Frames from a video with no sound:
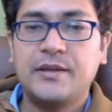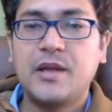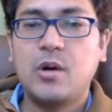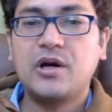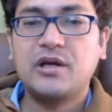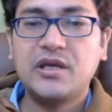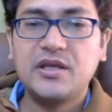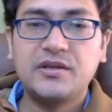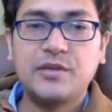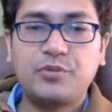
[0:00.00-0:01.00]
Now
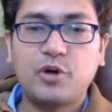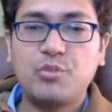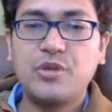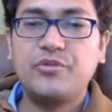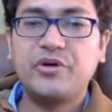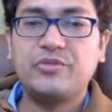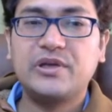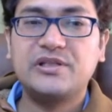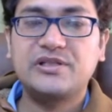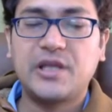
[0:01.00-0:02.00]
again the problem
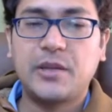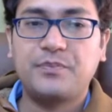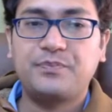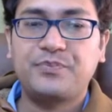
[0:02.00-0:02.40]
remains same.